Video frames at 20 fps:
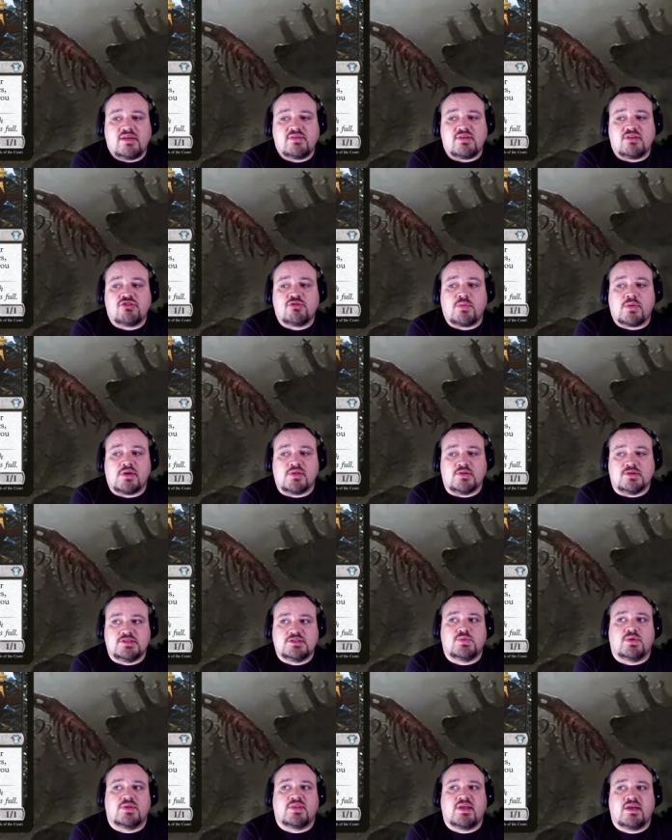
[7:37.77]
each opponent loses
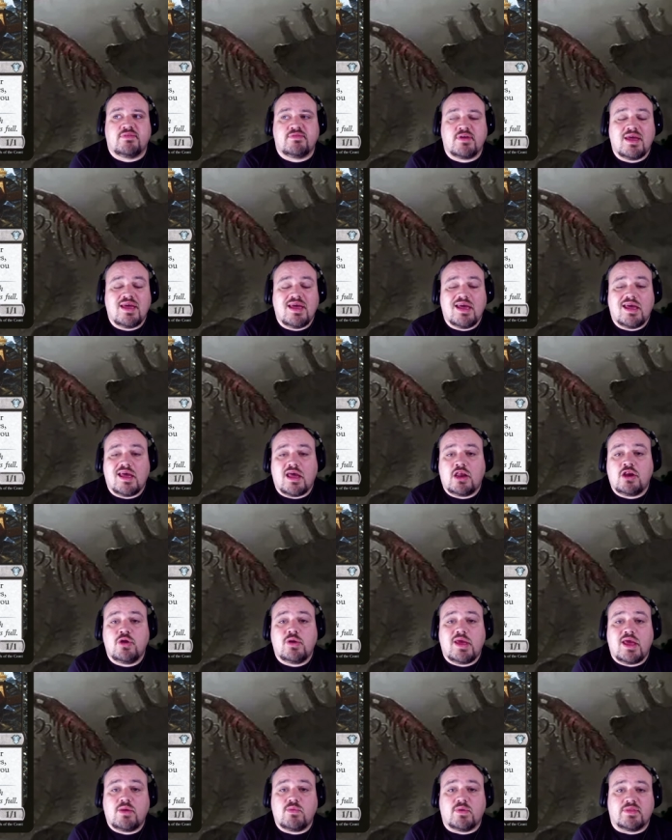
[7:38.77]
1 life, and you
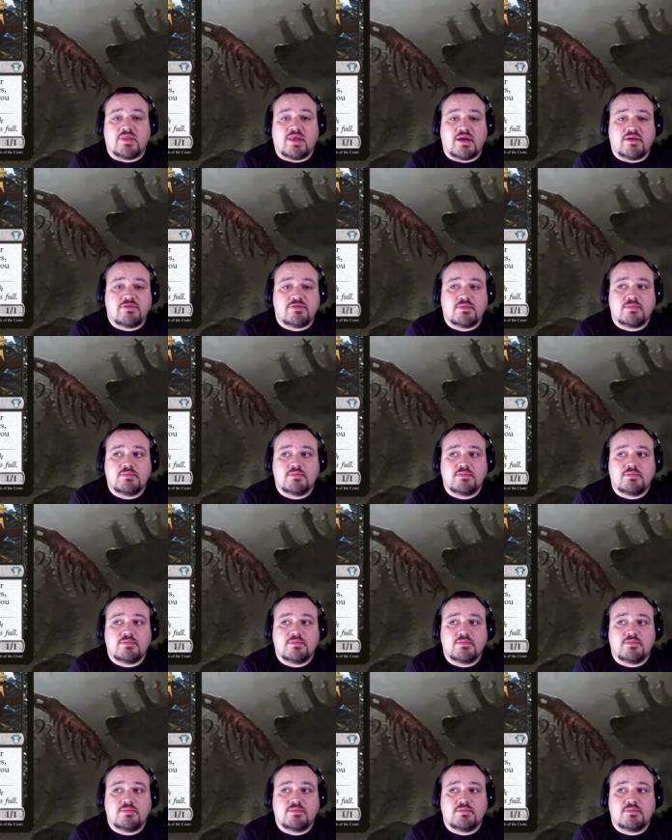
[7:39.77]
gain 1 life.